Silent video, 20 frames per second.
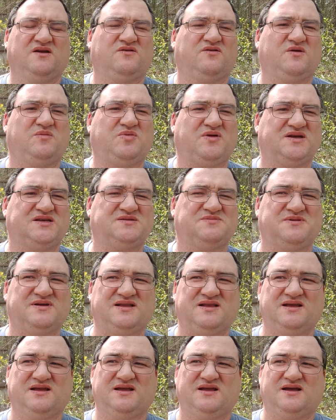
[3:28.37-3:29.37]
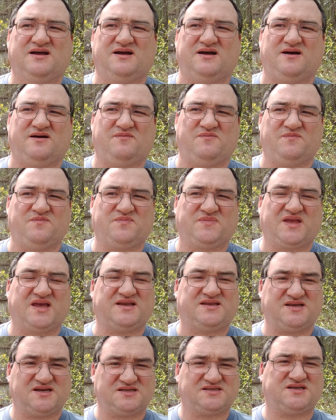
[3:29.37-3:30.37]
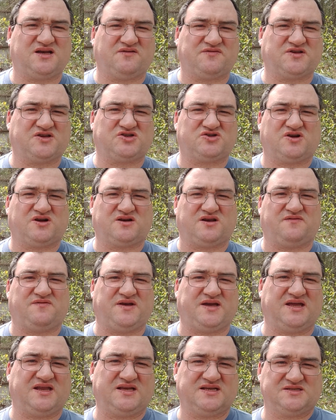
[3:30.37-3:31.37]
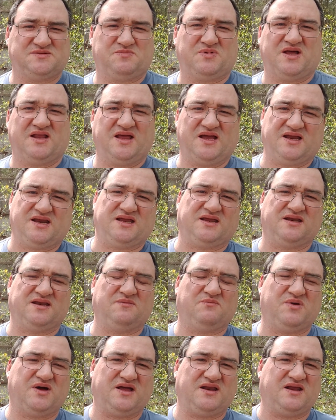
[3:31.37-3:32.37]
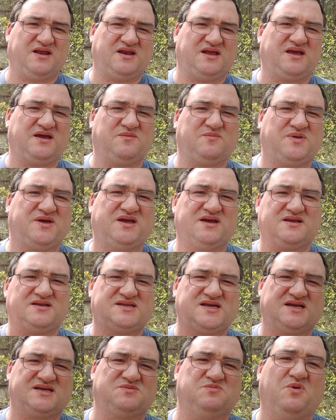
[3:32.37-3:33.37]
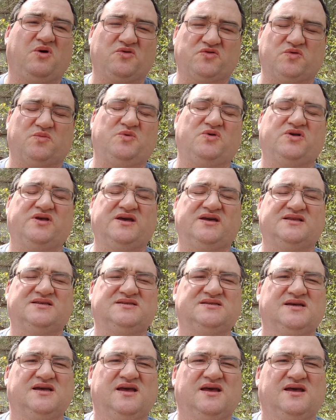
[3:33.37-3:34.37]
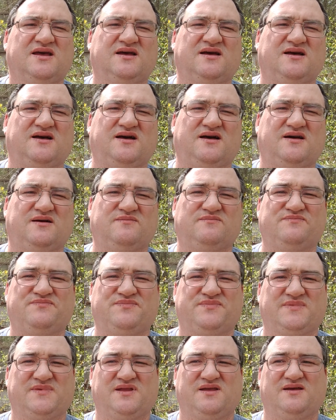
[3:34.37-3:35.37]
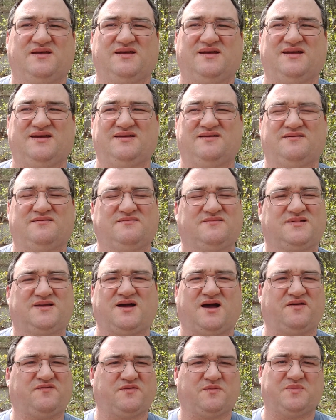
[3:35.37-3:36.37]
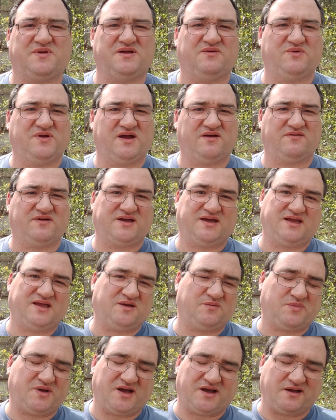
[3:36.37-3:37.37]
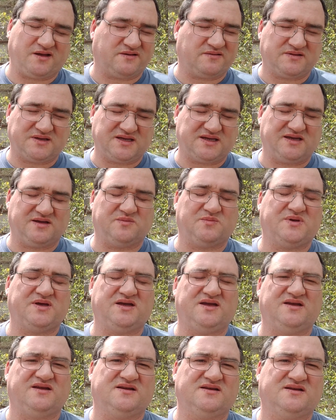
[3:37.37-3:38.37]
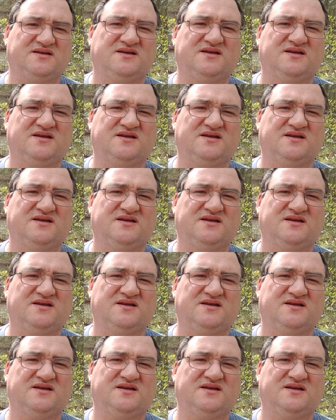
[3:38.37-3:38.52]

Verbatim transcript: replacement. Um, it does self destruct if it gets hit by lightning, but an EMP it takes multiple hits, um, and God forbid we ever get hit by an EMP.